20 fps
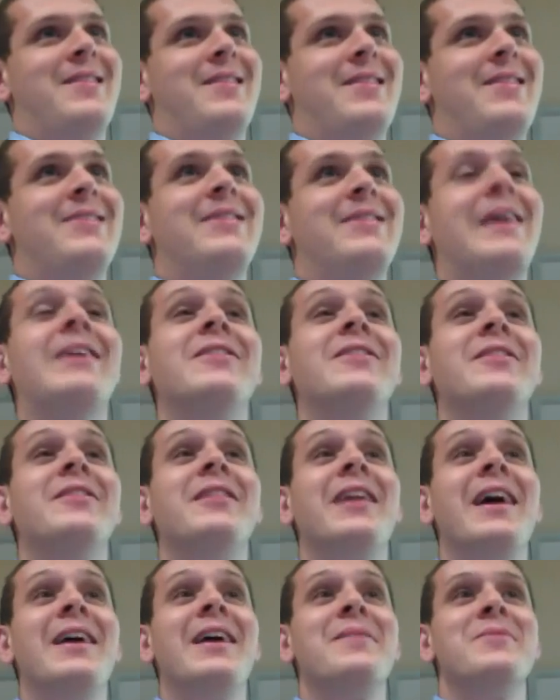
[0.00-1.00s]
The Silence of the
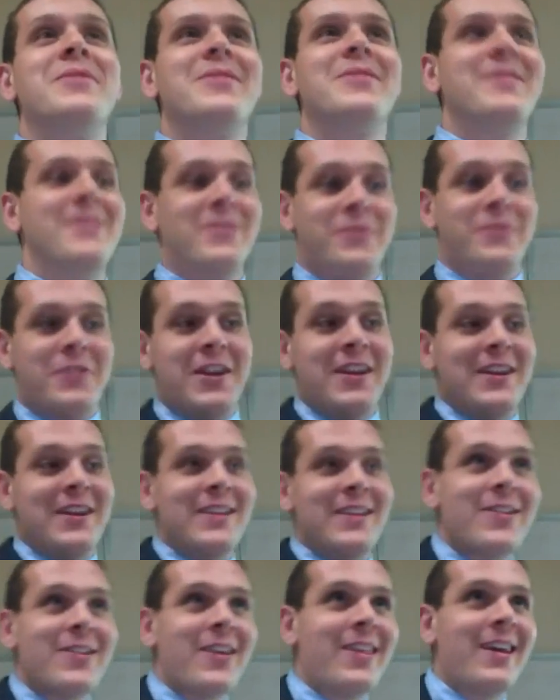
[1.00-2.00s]
Lambs. Read it.
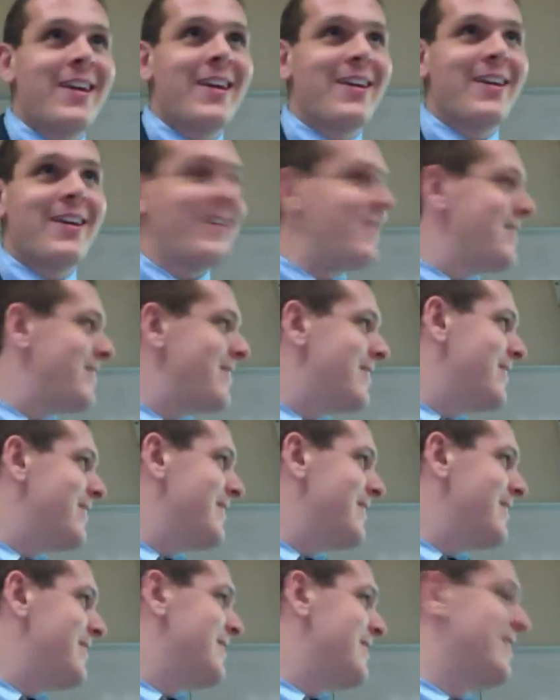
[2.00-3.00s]
It's right there.
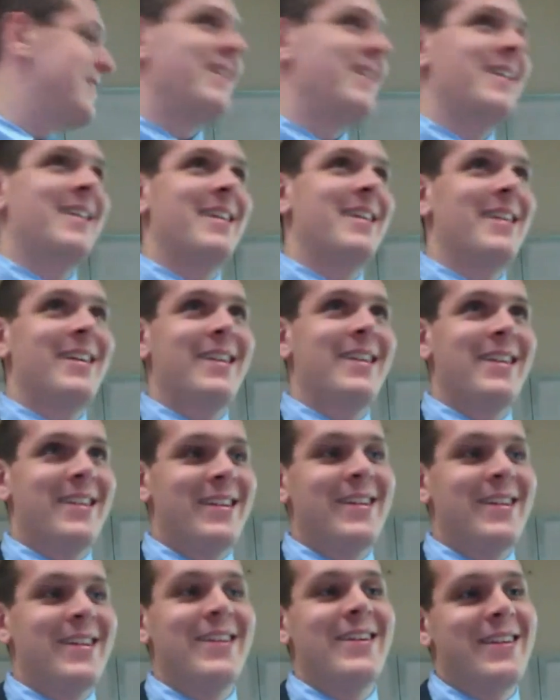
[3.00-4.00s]
Violent,
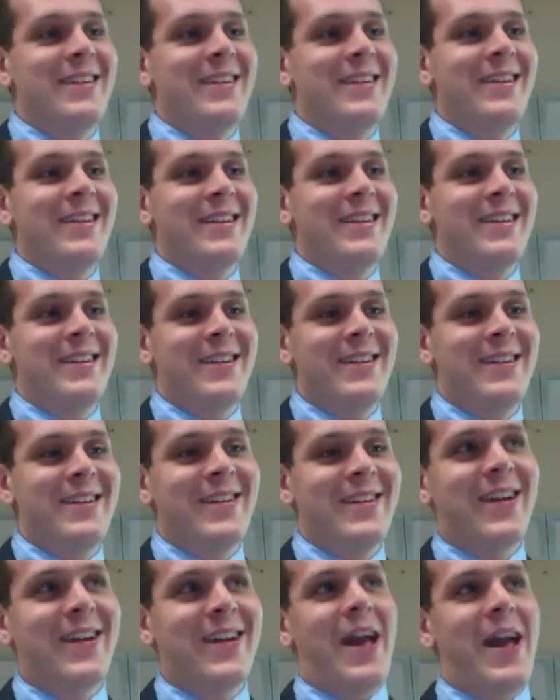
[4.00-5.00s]
the
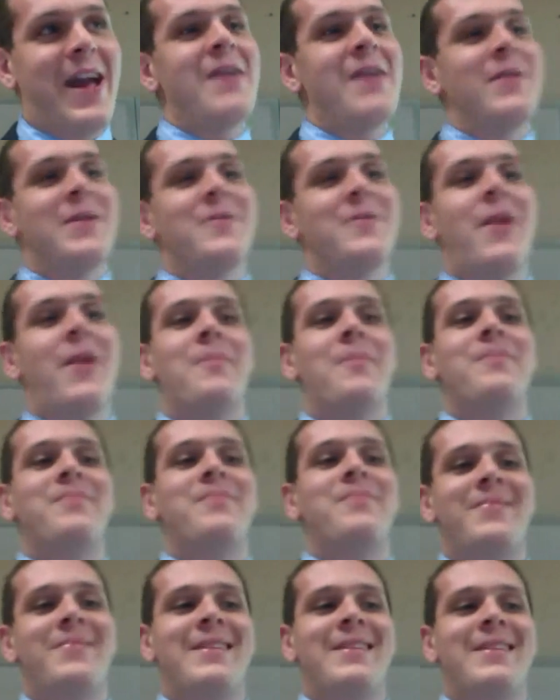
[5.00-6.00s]
okay, anyway, well,
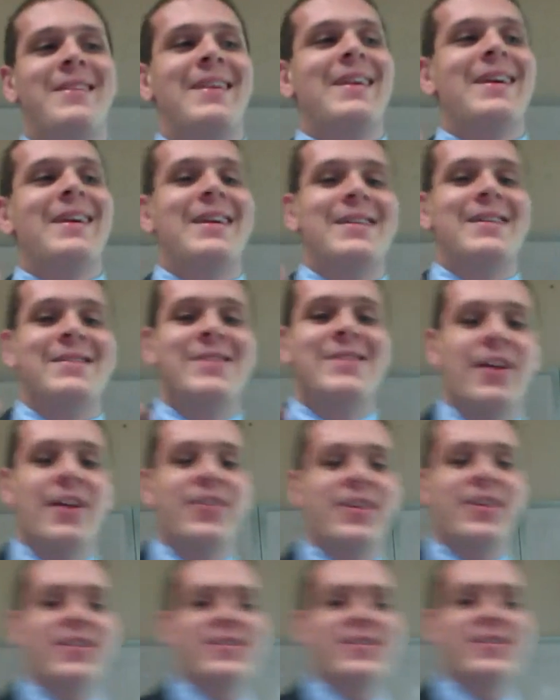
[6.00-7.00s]

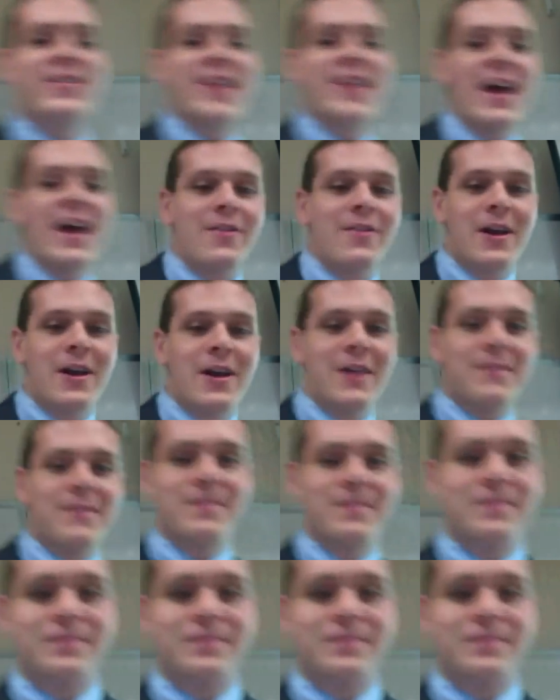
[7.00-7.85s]
Dusk is dead, right?